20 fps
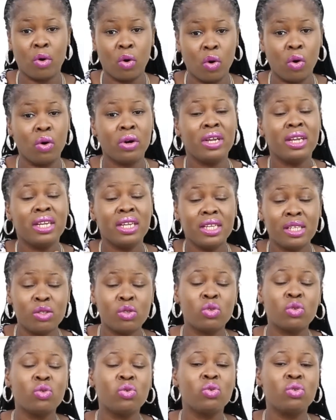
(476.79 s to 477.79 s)
or
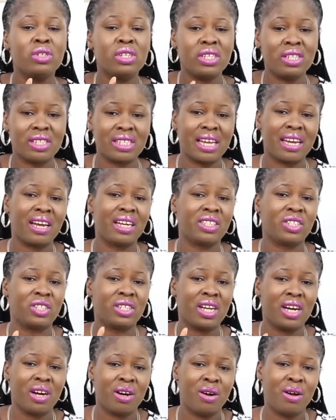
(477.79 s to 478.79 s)
into
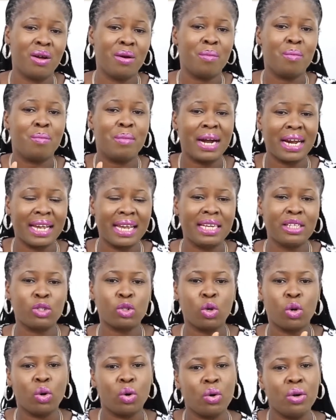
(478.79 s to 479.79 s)
international market
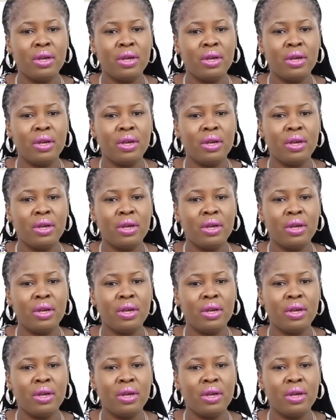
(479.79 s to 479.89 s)
or